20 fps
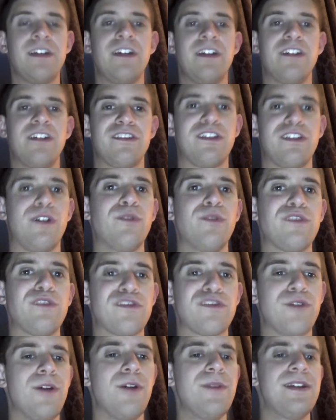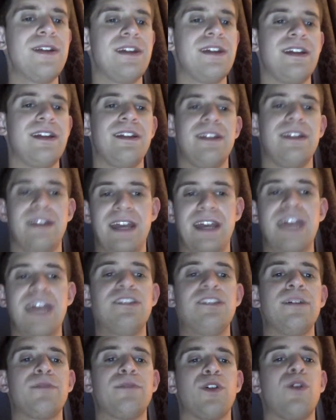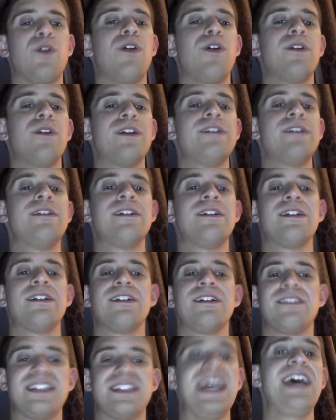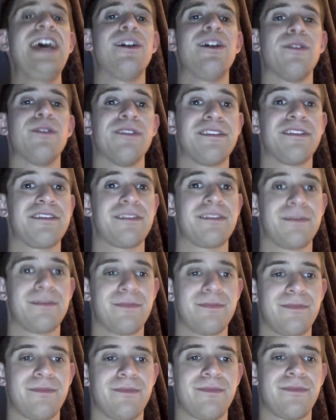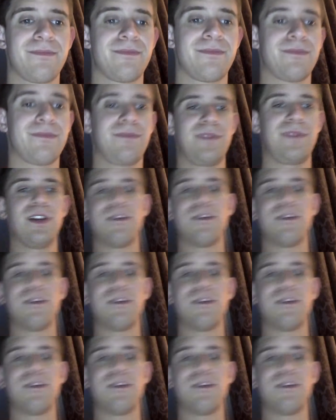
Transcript: So Strowman ended up calling tails, you know,